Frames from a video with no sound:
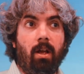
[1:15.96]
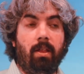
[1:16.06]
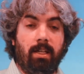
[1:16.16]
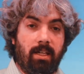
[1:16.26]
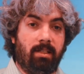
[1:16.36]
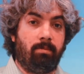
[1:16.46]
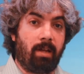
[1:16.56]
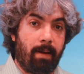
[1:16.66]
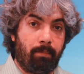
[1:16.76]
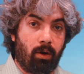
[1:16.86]
they said,
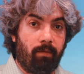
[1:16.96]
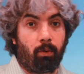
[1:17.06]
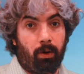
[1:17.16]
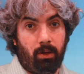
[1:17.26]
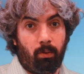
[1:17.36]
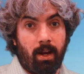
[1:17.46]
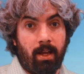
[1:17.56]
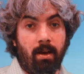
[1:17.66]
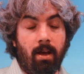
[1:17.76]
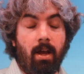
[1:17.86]
September of twenty
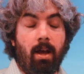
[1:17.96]
twenty.